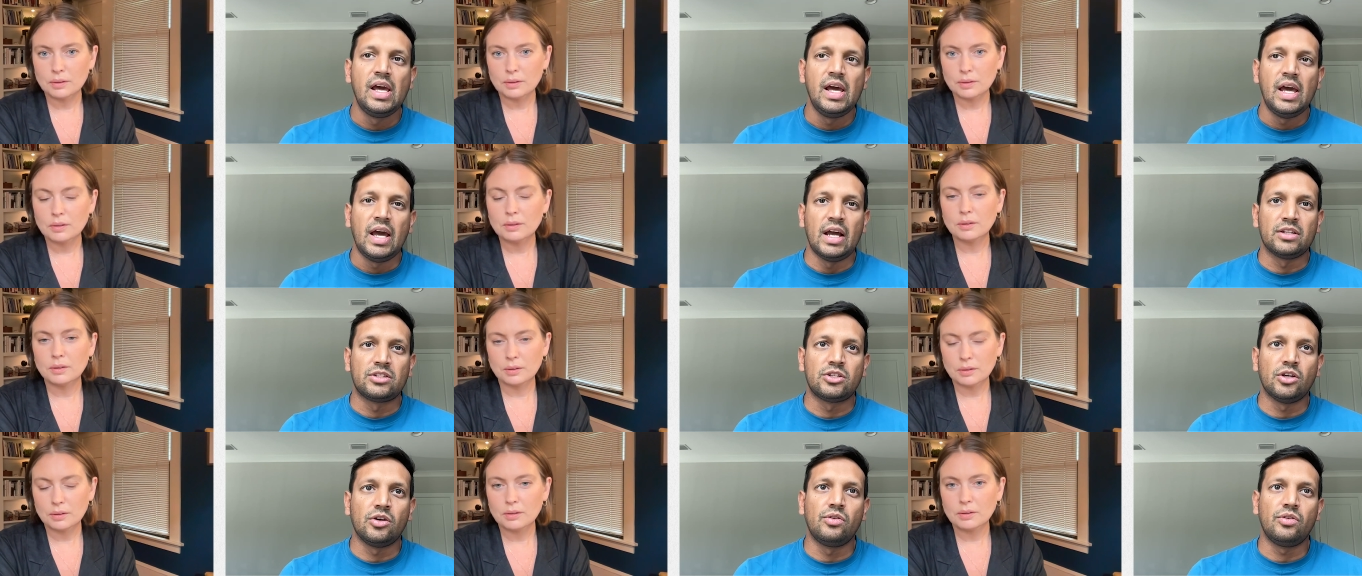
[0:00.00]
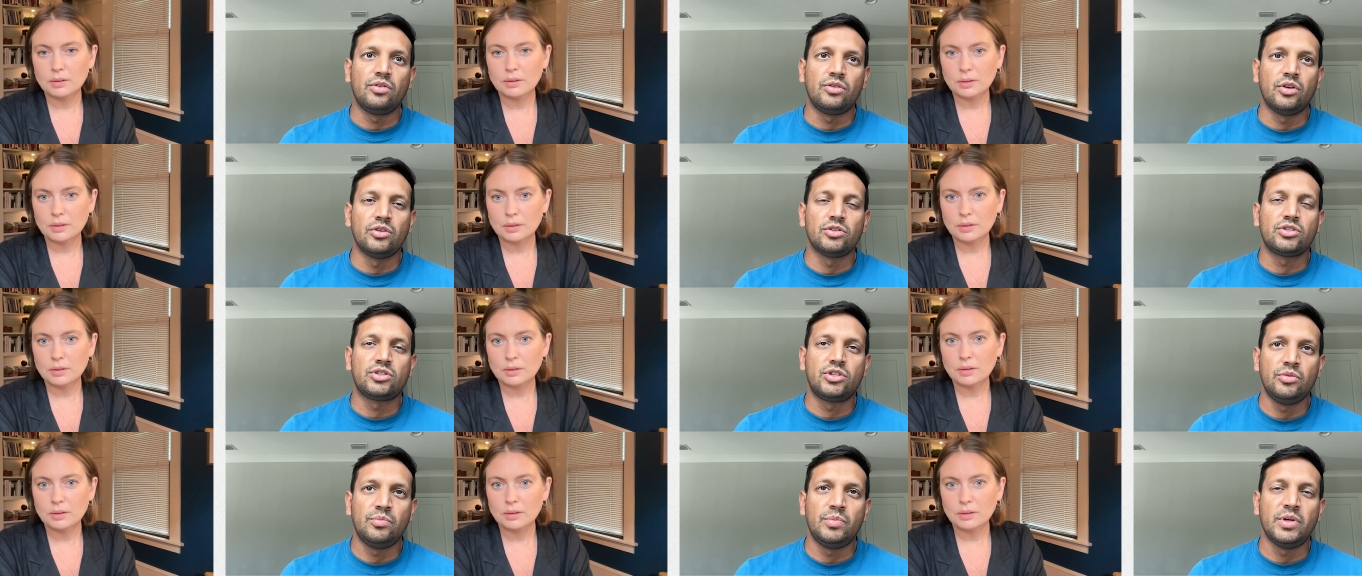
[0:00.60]
Speaker 1: And so those
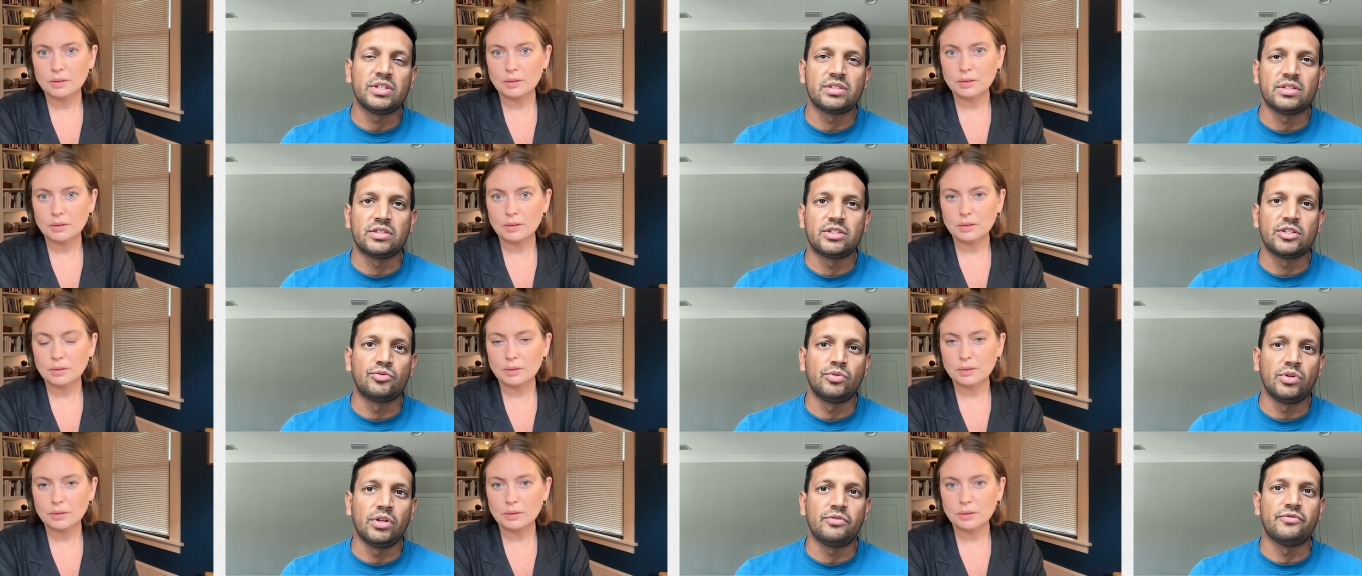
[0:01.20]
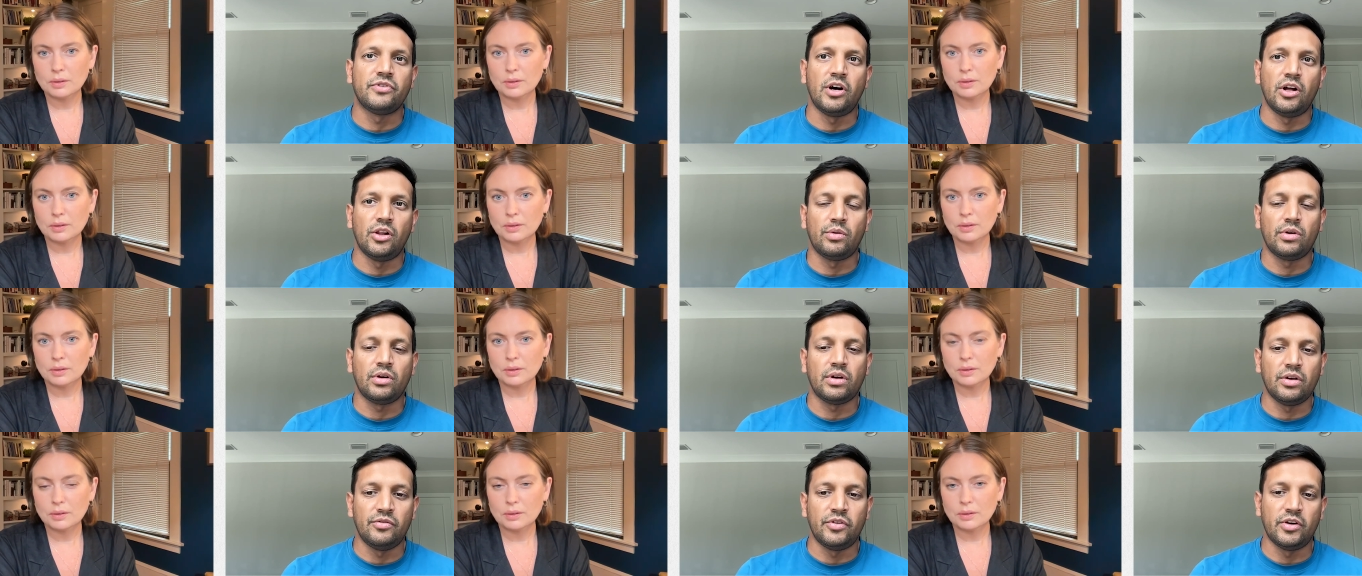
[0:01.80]
two businesses really follow
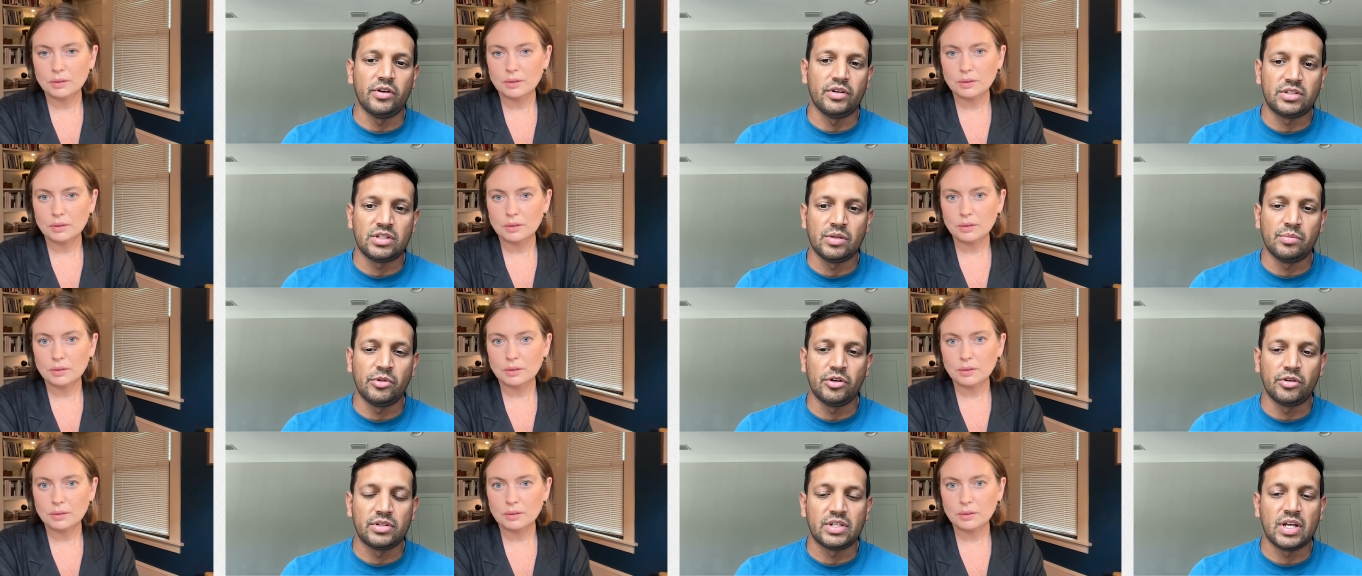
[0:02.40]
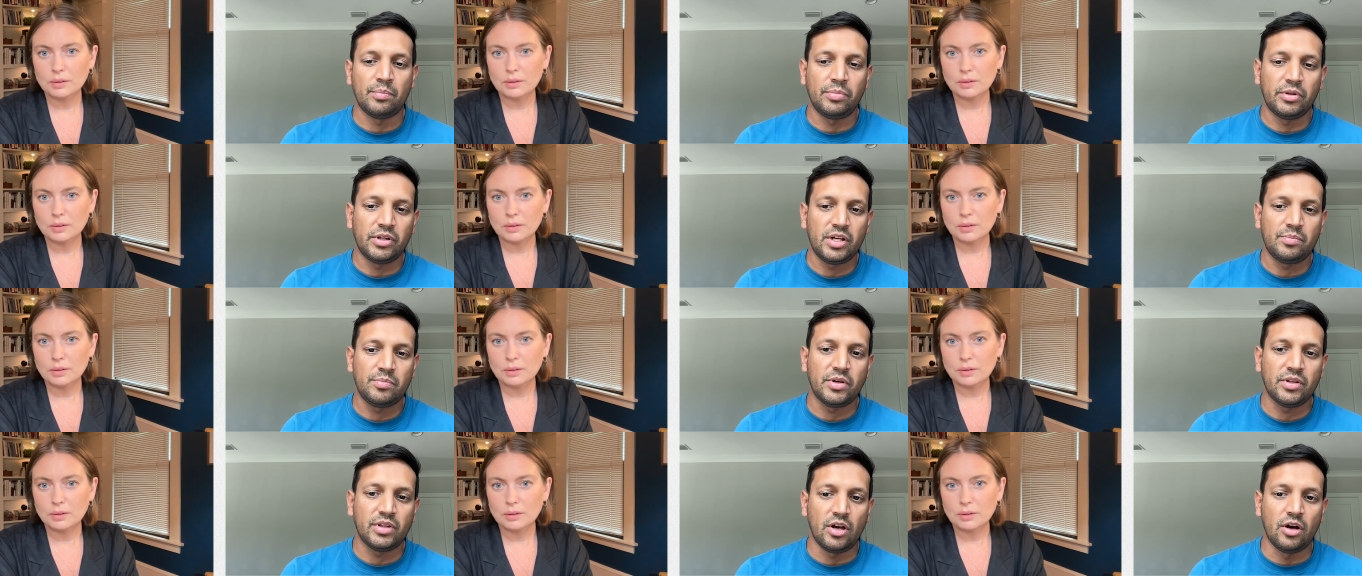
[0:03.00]
a very similar template,
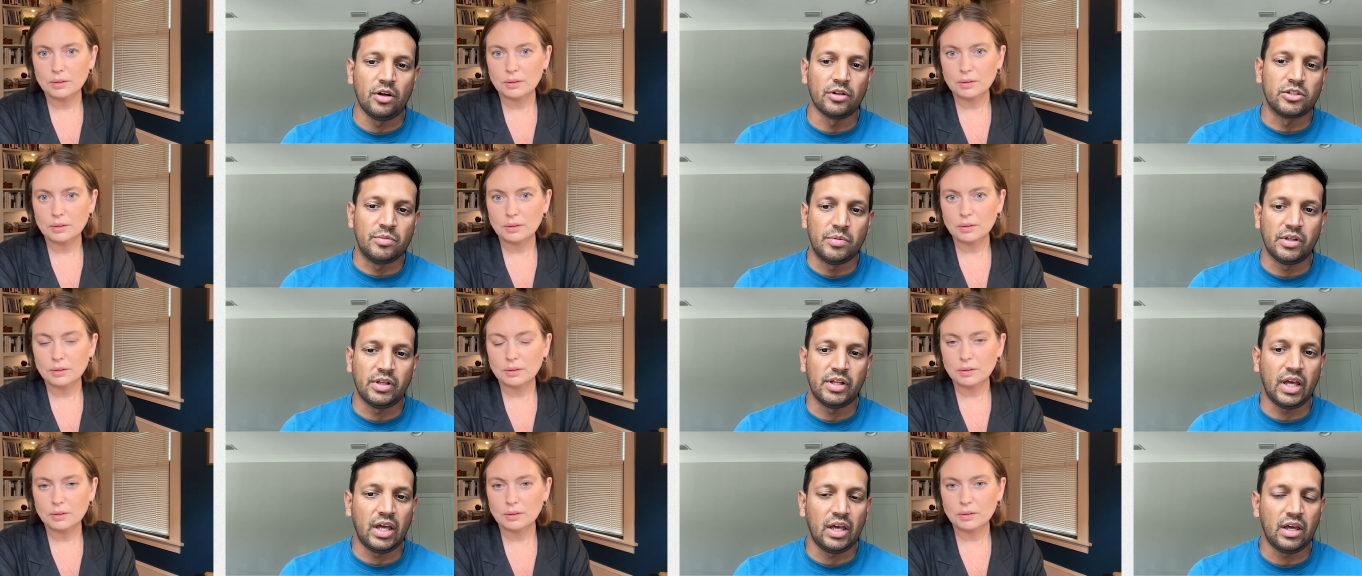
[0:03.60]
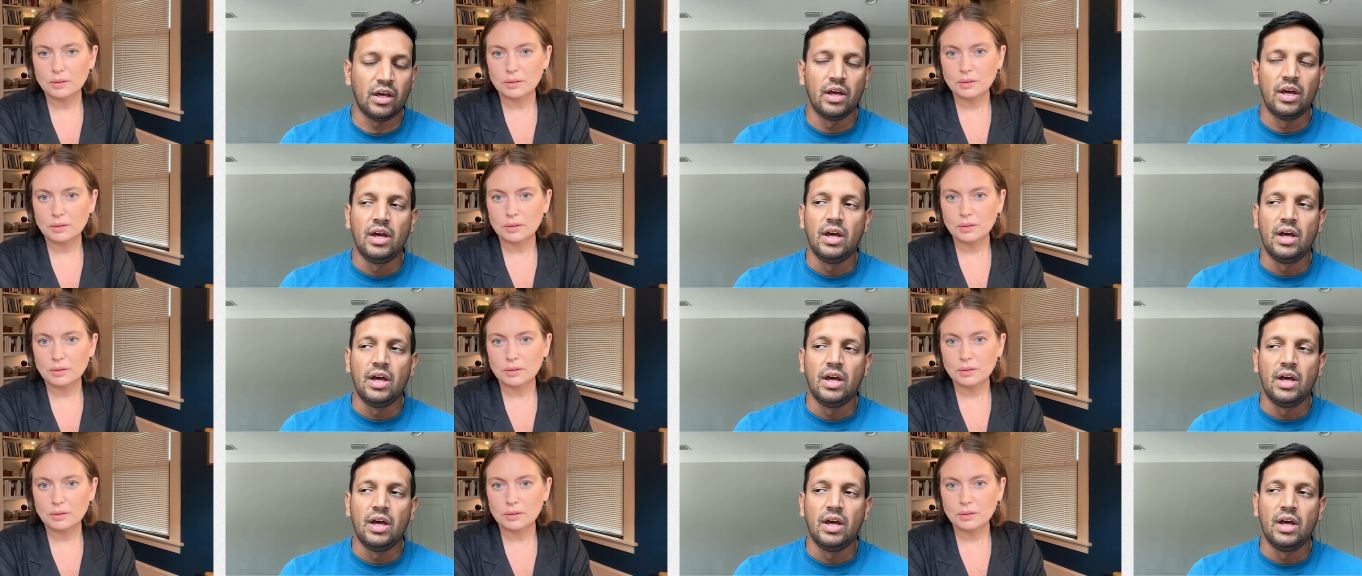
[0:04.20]
but they ultimately,